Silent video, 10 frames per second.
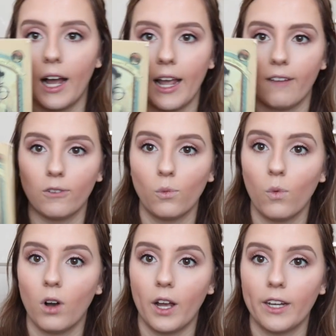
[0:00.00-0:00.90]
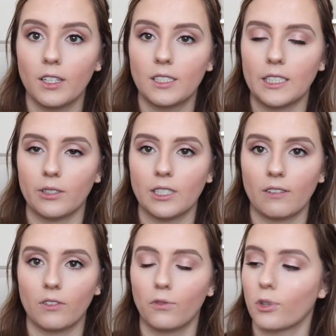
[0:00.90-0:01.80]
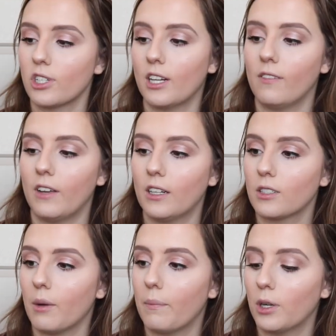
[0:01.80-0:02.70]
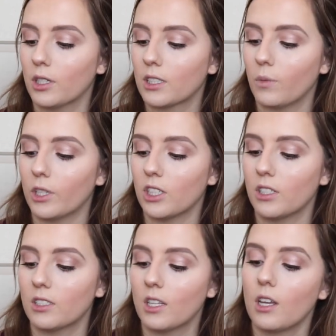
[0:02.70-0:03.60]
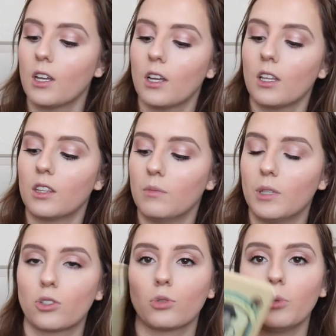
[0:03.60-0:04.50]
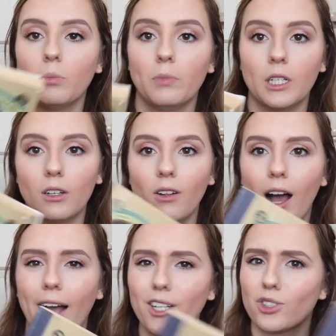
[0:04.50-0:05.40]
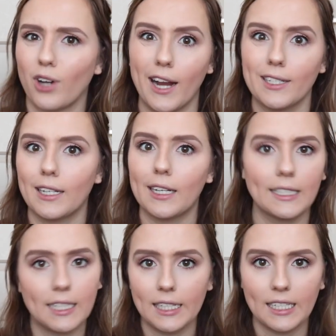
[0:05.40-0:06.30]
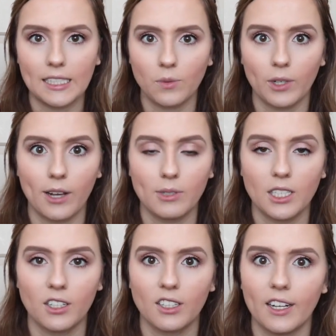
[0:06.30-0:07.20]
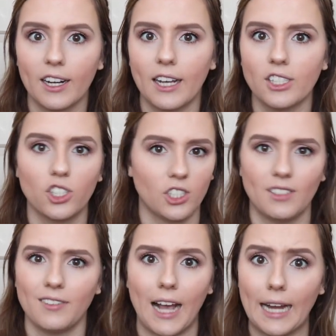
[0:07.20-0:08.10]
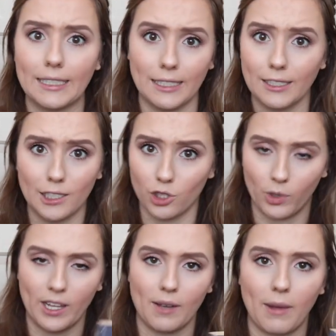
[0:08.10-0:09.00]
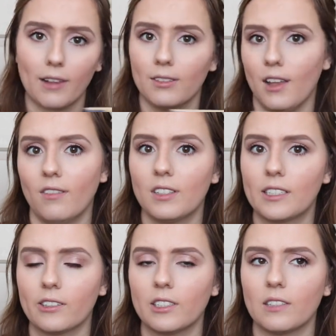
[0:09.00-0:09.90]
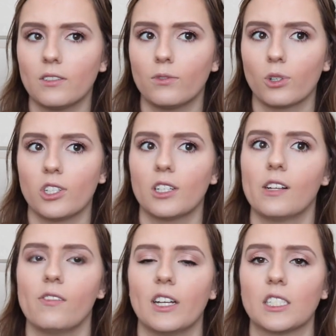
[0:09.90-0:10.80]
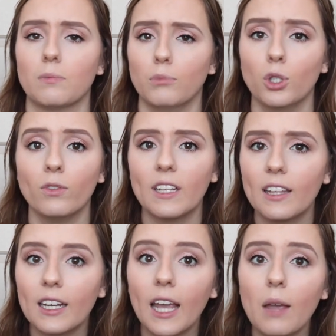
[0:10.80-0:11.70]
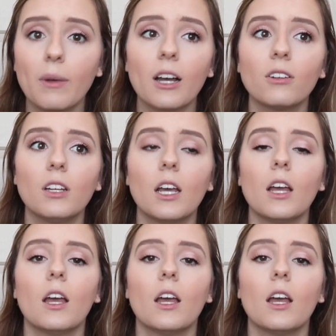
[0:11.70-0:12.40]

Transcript: I have one series of Unfortunate Event books, which is The Miserable Mill. I tried to get into these when I was younger, and I didn't enjoy them. I loved the series of Unfortunate Events movie that came out,